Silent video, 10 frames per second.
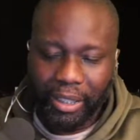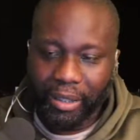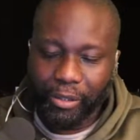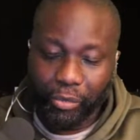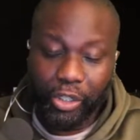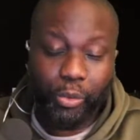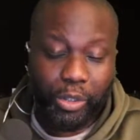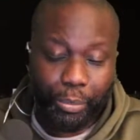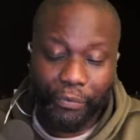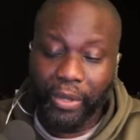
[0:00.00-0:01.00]
Chris was a
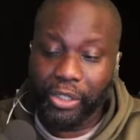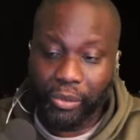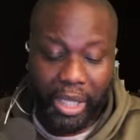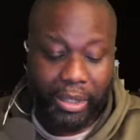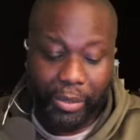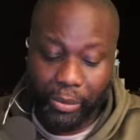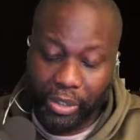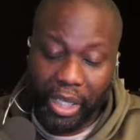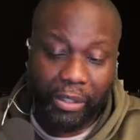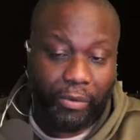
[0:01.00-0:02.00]
professional. That he, he was a
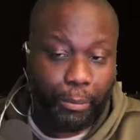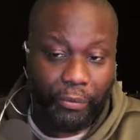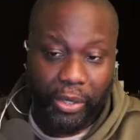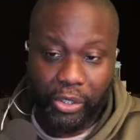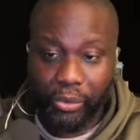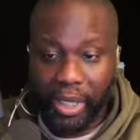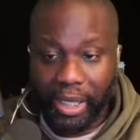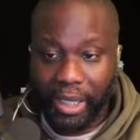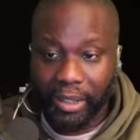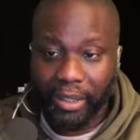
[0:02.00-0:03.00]
hell of a professional that
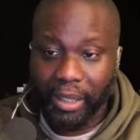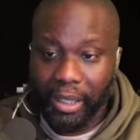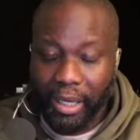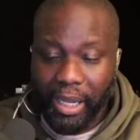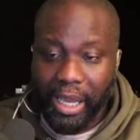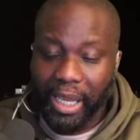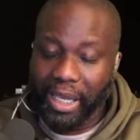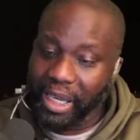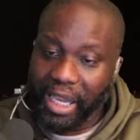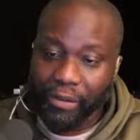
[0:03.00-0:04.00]
night, and he
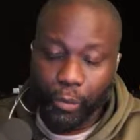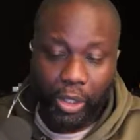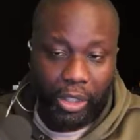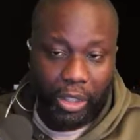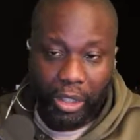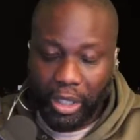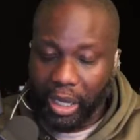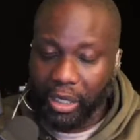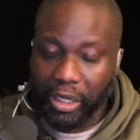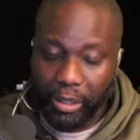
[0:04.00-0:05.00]
gave Will a,
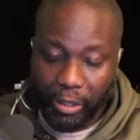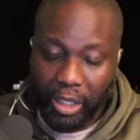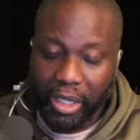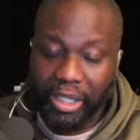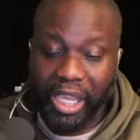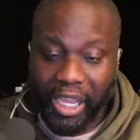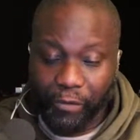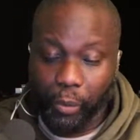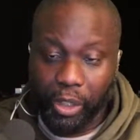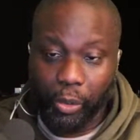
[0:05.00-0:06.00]
and he he gave
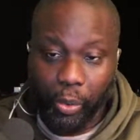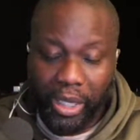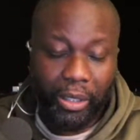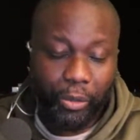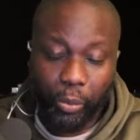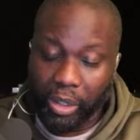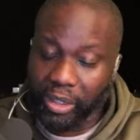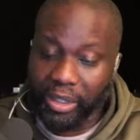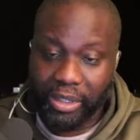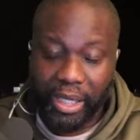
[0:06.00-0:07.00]
Will a way out, and Will
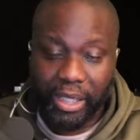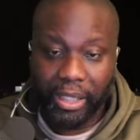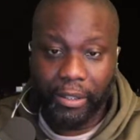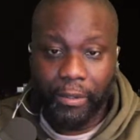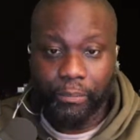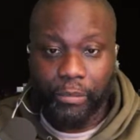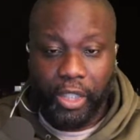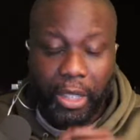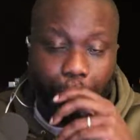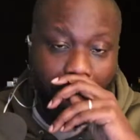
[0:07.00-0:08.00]
didn't take it. He
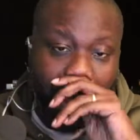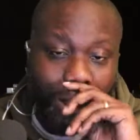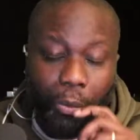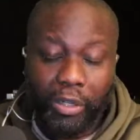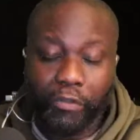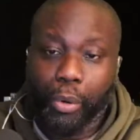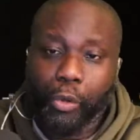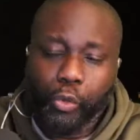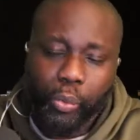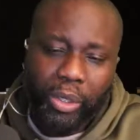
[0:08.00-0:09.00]
probably would have
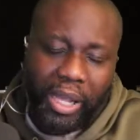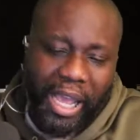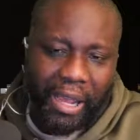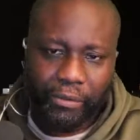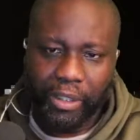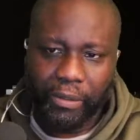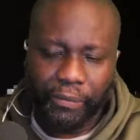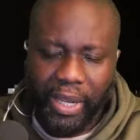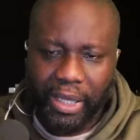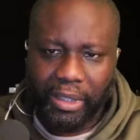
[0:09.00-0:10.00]
approached Will after the
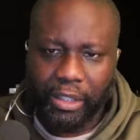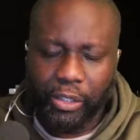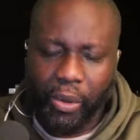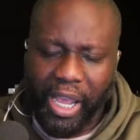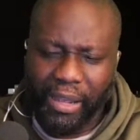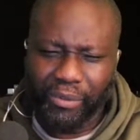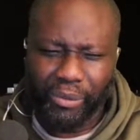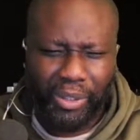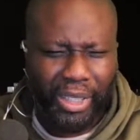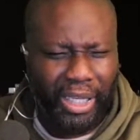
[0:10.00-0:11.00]
fact, you know, after, and was
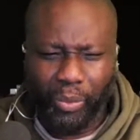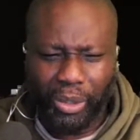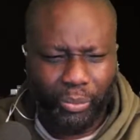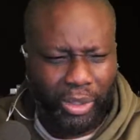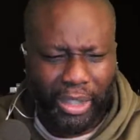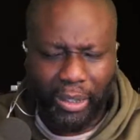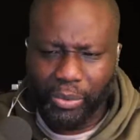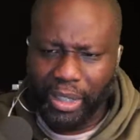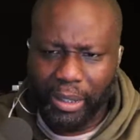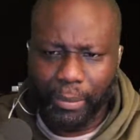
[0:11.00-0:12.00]
like, hey, what the, what the hell was
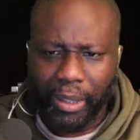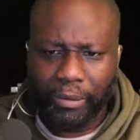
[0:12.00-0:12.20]
that about?